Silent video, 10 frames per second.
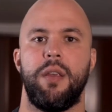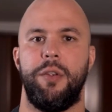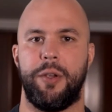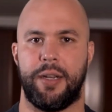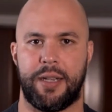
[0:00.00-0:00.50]

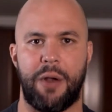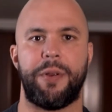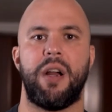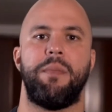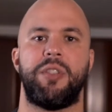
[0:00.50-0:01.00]
You're gonna get
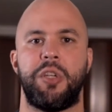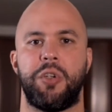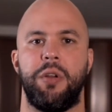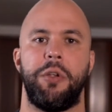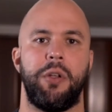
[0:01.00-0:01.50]

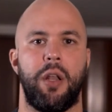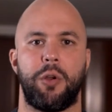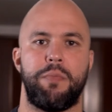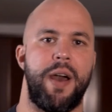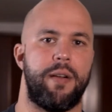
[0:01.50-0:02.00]
recomposition, you're gonna
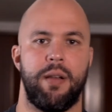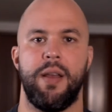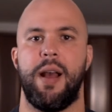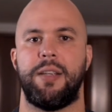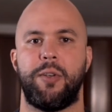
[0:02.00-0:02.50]
look better.
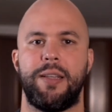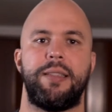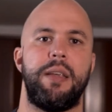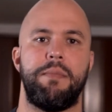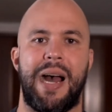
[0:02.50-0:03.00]
As you can
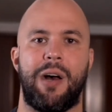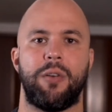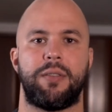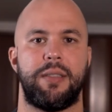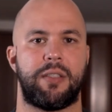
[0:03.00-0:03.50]
see,
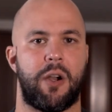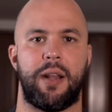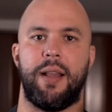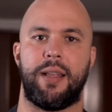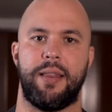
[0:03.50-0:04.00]
Miles
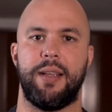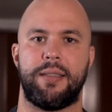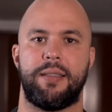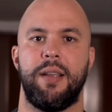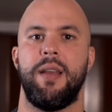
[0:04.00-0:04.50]
started like
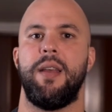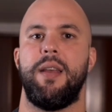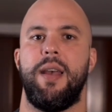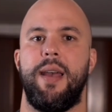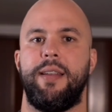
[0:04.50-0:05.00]
this
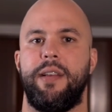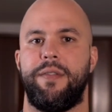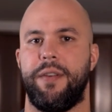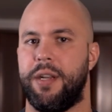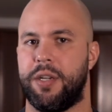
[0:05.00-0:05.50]
and he
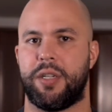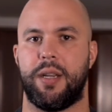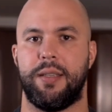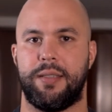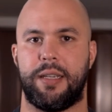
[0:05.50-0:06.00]

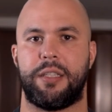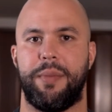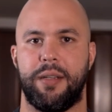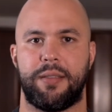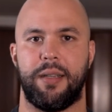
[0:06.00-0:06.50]
finished 6
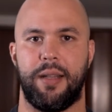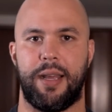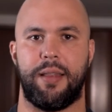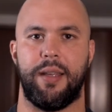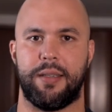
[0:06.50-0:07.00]
months
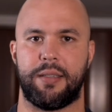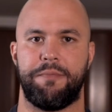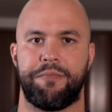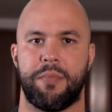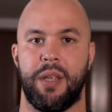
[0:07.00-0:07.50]
like this.